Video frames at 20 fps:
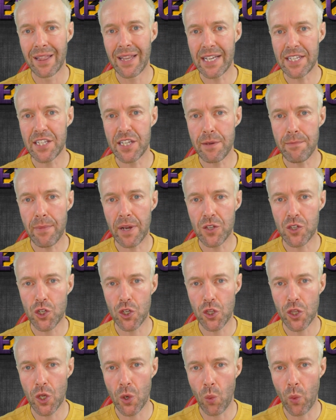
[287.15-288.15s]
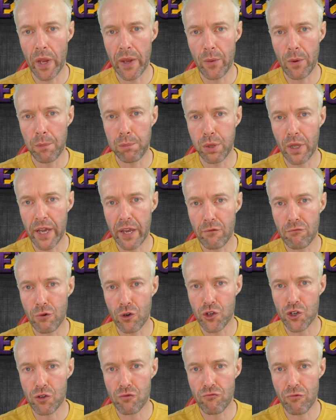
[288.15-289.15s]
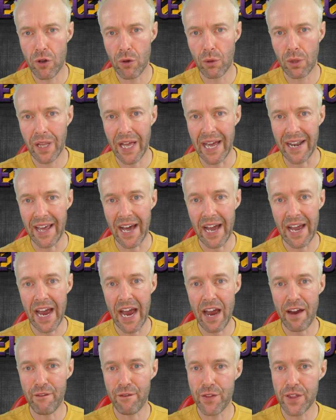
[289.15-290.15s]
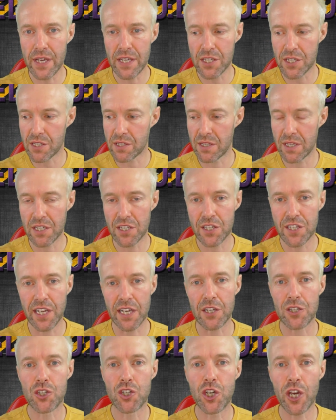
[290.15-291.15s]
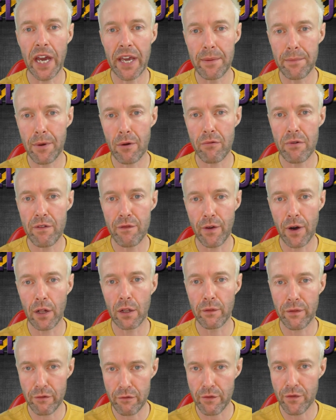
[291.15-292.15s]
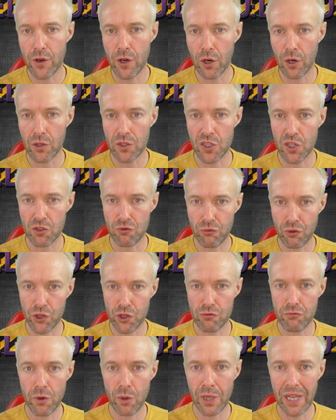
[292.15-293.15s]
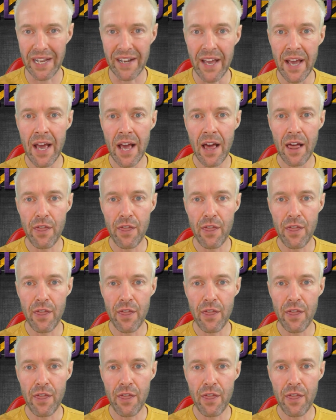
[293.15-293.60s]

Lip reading: Let's imagine that we were playing Russian roulette. I have this six-chamber revolver, of course, it's Russian roulette.